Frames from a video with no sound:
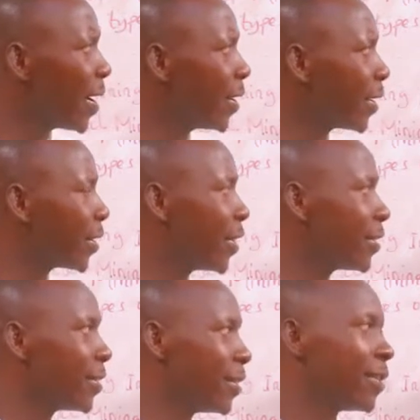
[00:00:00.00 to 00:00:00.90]
mining,
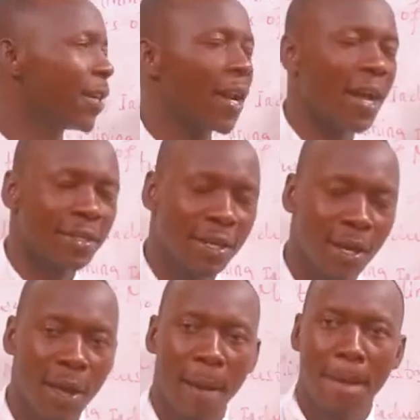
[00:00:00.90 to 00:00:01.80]
this is
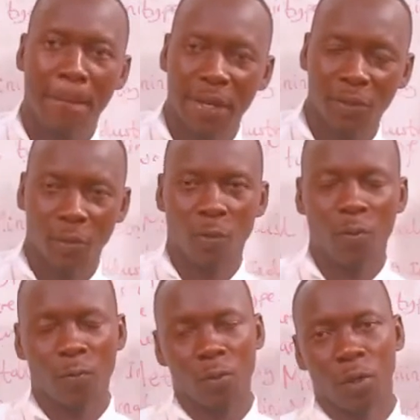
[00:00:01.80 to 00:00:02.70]
another method
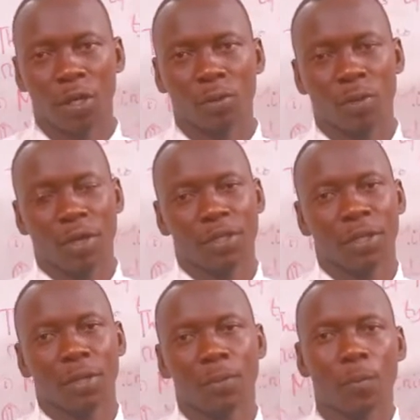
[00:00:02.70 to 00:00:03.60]
of
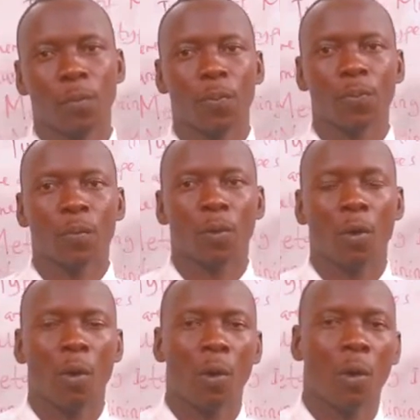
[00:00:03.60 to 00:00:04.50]
extracting
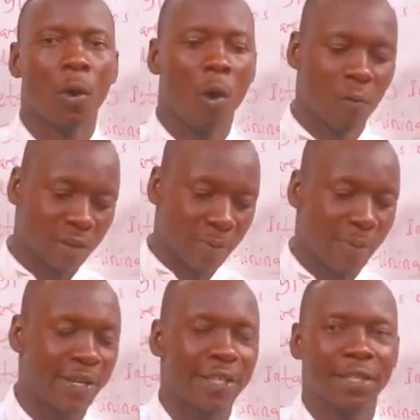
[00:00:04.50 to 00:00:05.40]
or of
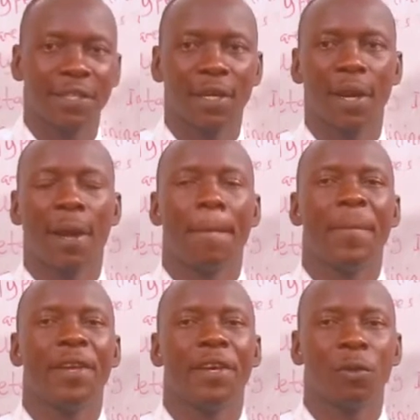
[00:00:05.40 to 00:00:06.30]
separating
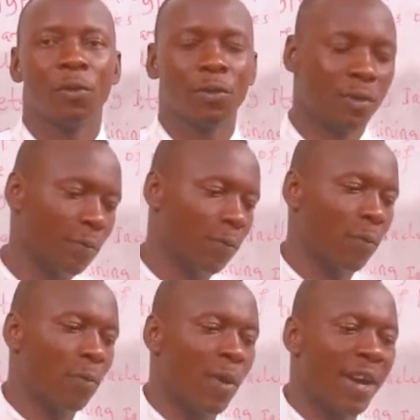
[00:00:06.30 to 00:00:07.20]
minerals
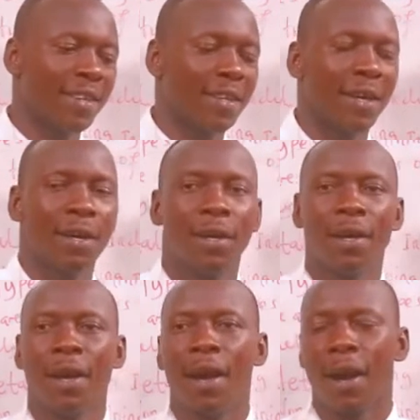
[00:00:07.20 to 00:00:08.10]
from other
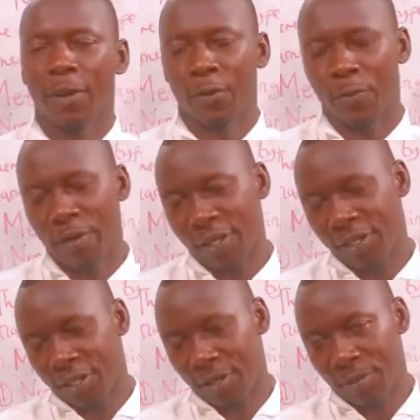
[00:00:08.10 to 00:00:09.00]

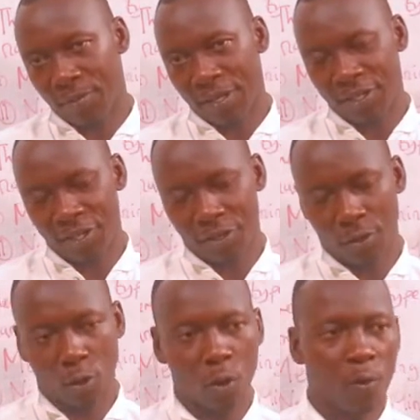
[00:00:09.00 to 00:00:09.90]
accumulation
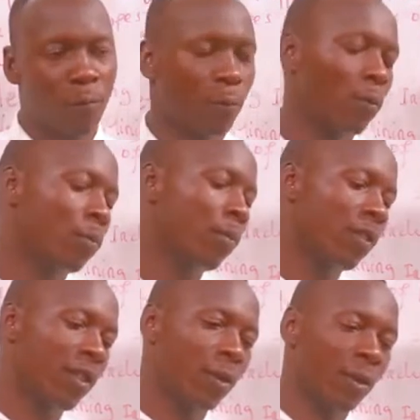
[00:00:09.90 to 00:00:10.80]
material or
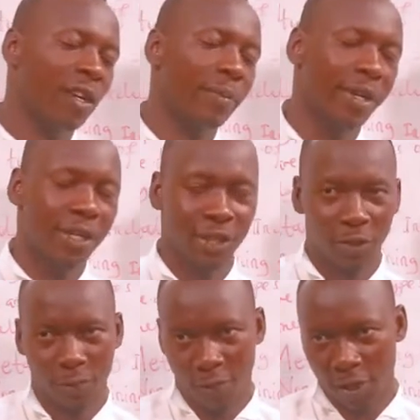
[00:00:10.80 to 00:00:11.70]
from the
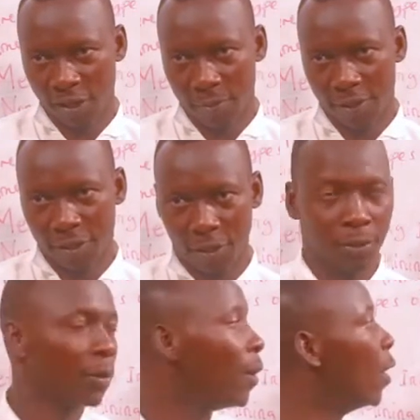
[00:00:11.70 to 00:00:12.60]
contamination of other material.